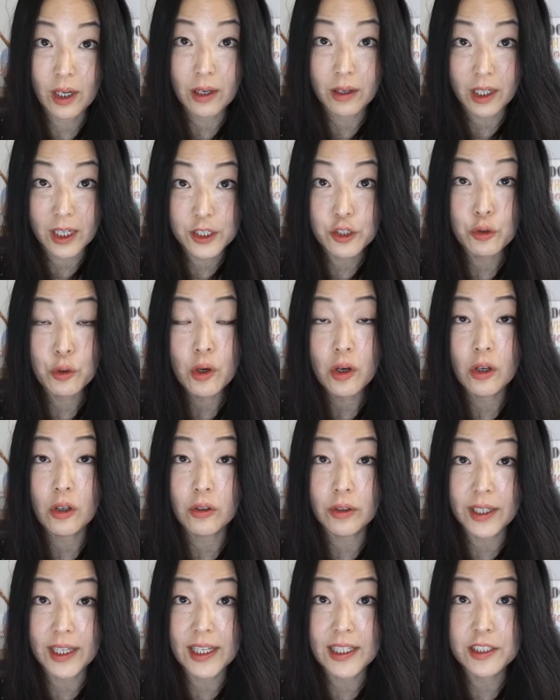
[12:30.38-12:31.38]

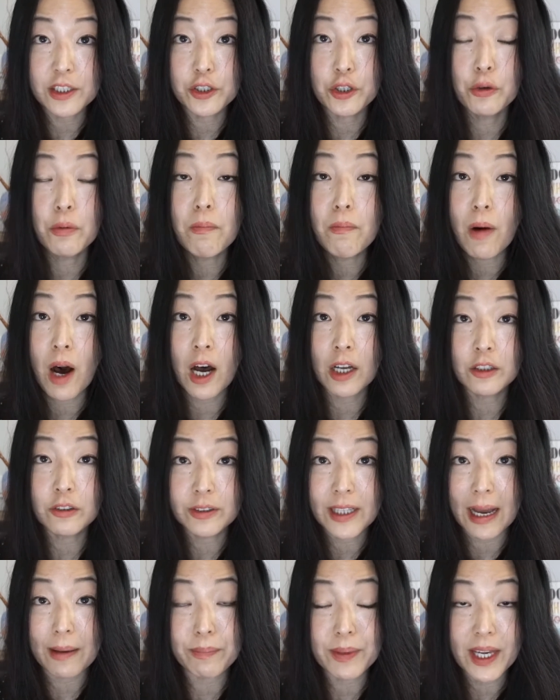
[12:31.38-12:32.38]
control is to model
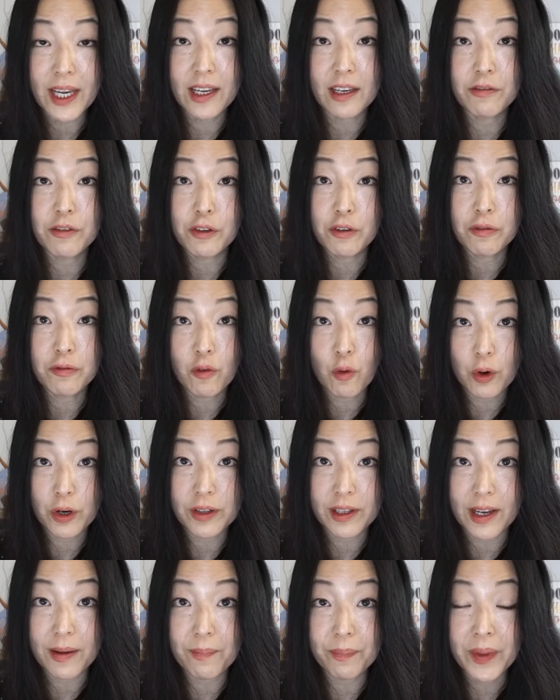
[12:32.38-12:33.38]
that behavior for
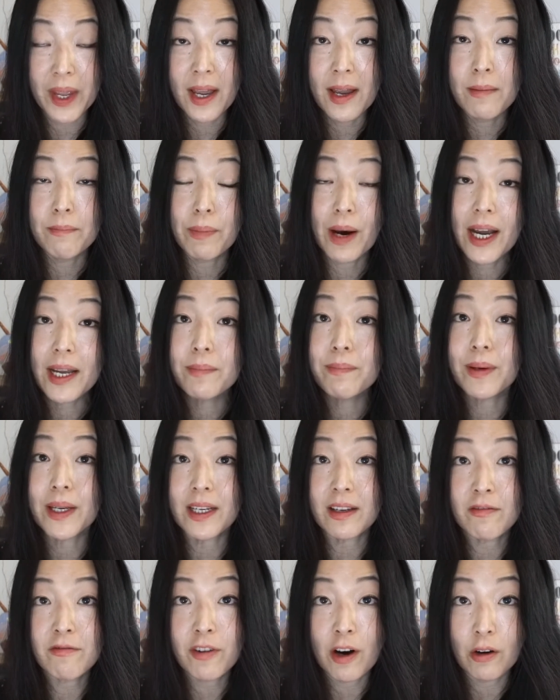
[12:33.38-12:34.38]
them by
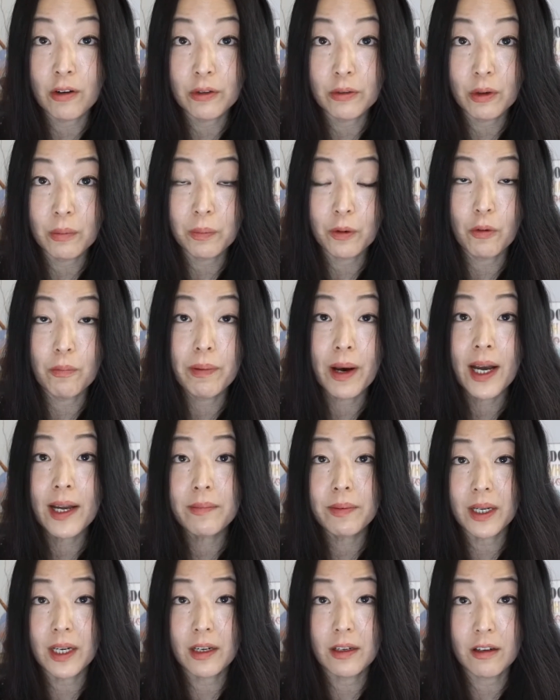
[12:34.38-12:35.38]
being vulnerable, by
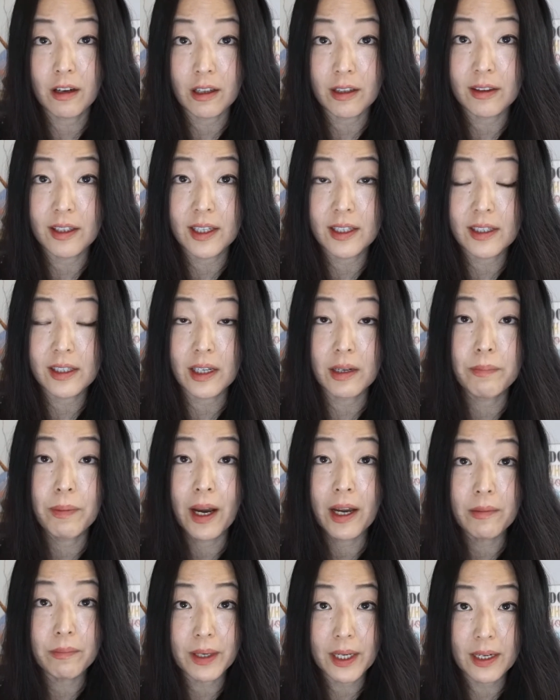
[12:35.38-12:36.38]
being authentic,
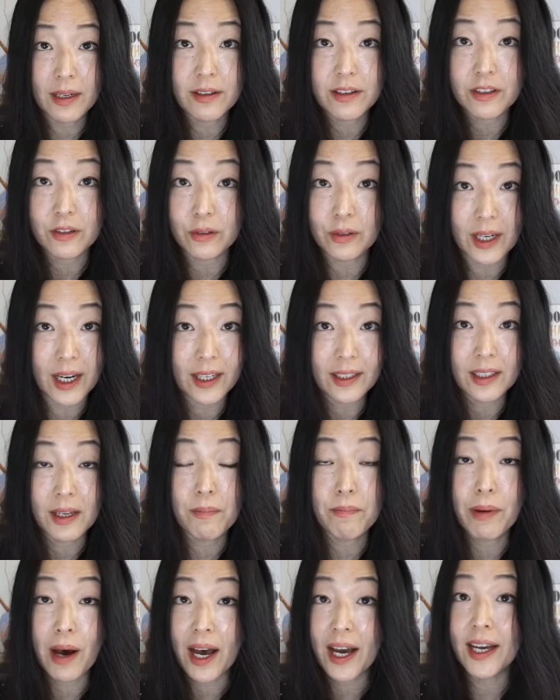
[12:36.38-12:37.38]
by being
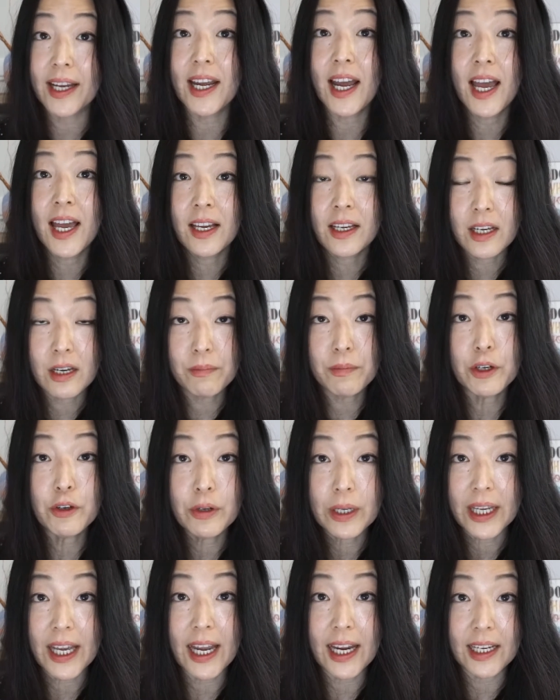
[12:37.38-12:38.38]
direct, by
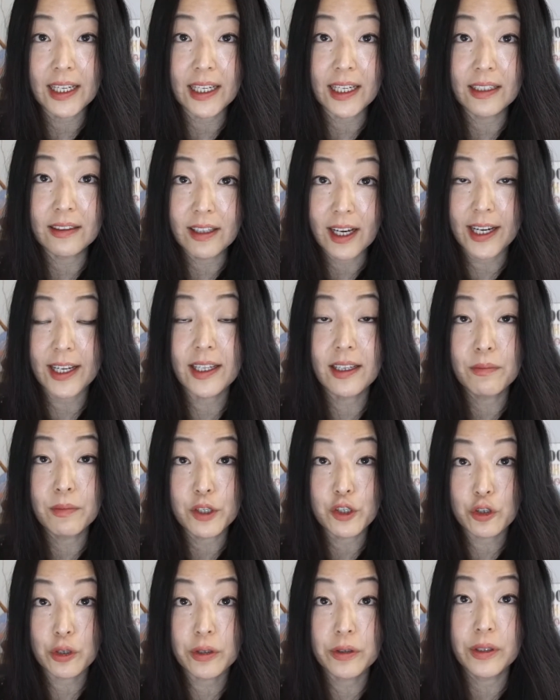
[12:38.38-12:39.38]
communicating like a
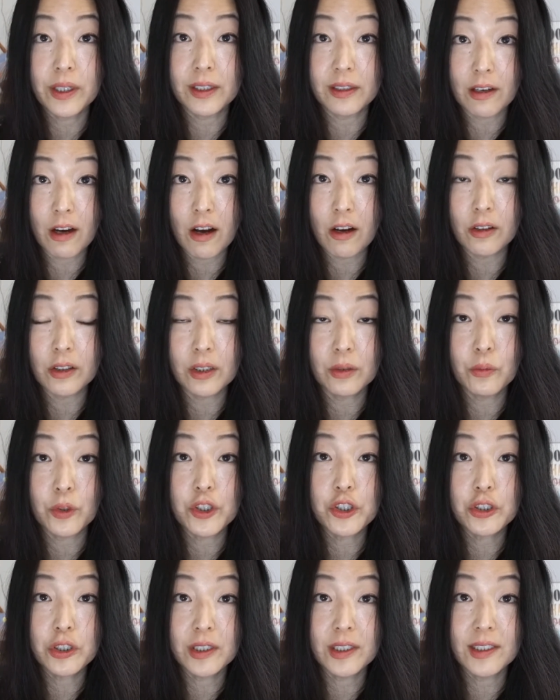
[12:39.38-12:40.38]
mature adult,
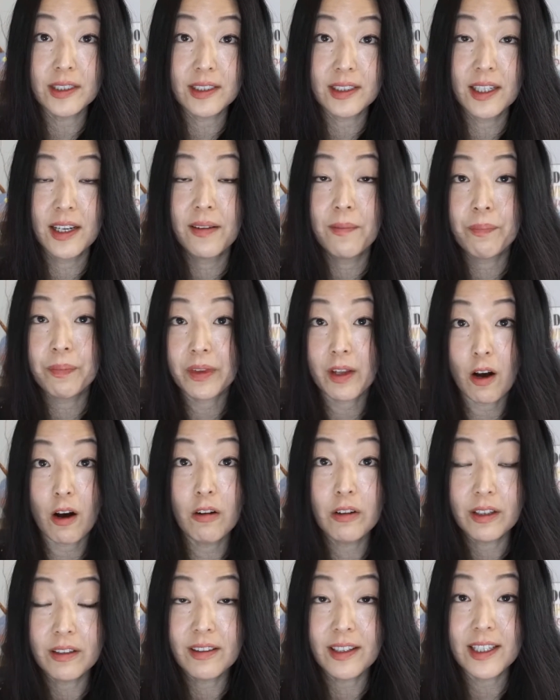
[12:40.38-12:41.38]
which is
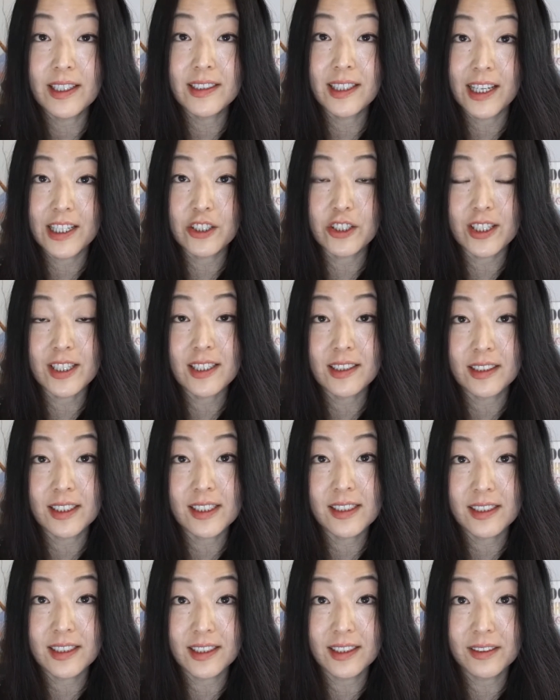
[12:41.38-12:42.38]
all the things I just
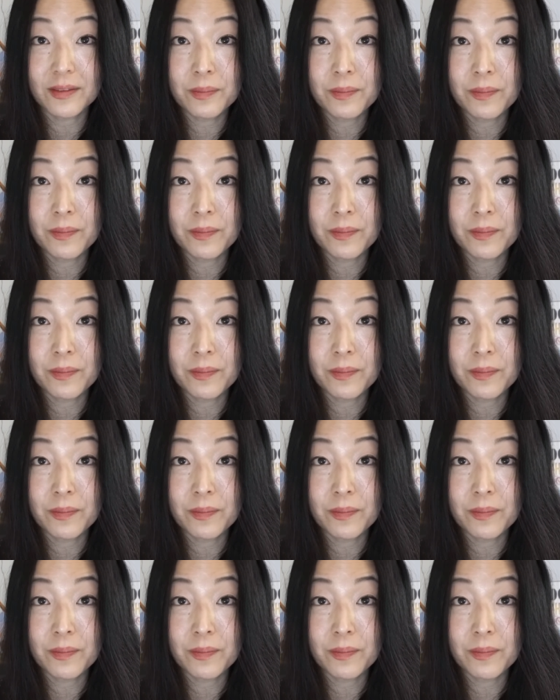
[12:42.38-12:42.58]
listed.